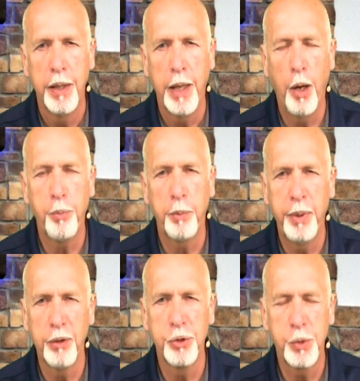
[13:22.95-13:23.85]
help
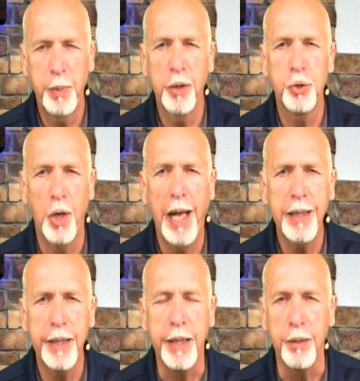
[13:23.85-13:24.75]
build
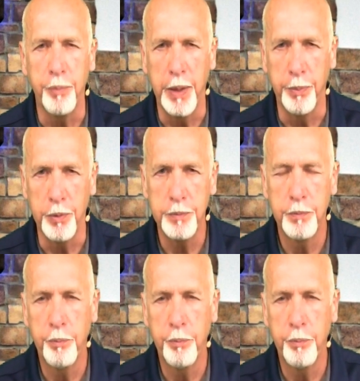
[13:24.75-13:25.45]
spirituality in people